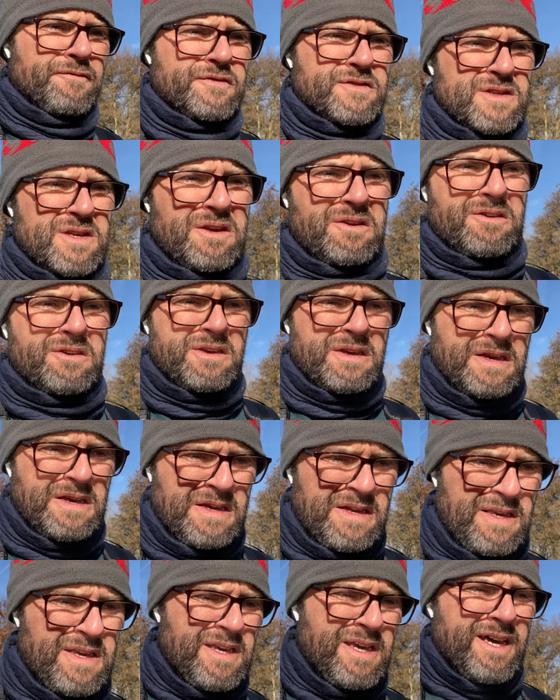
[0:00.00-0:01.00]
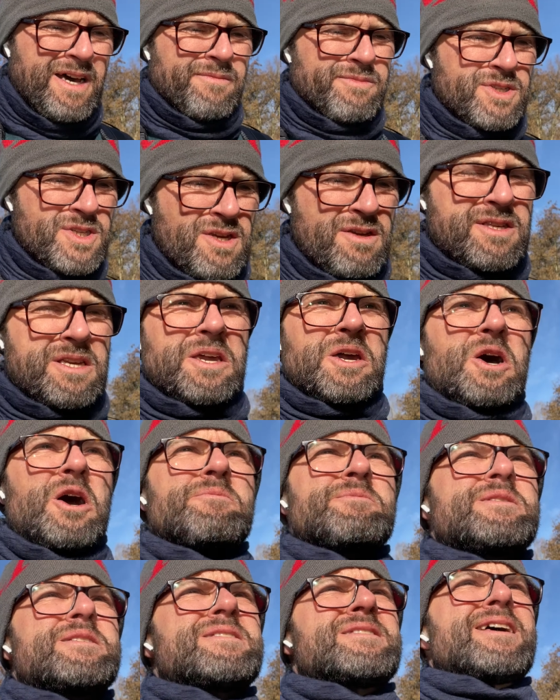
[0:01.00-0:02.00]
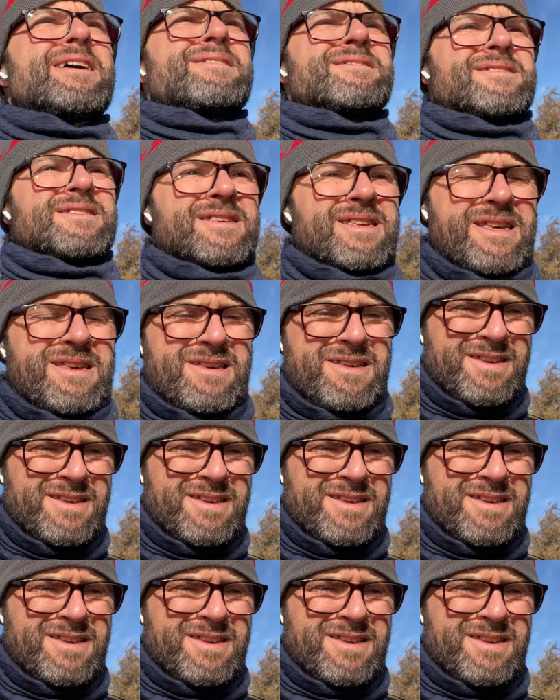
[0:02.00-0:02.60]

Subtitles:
So I'm just using common sense.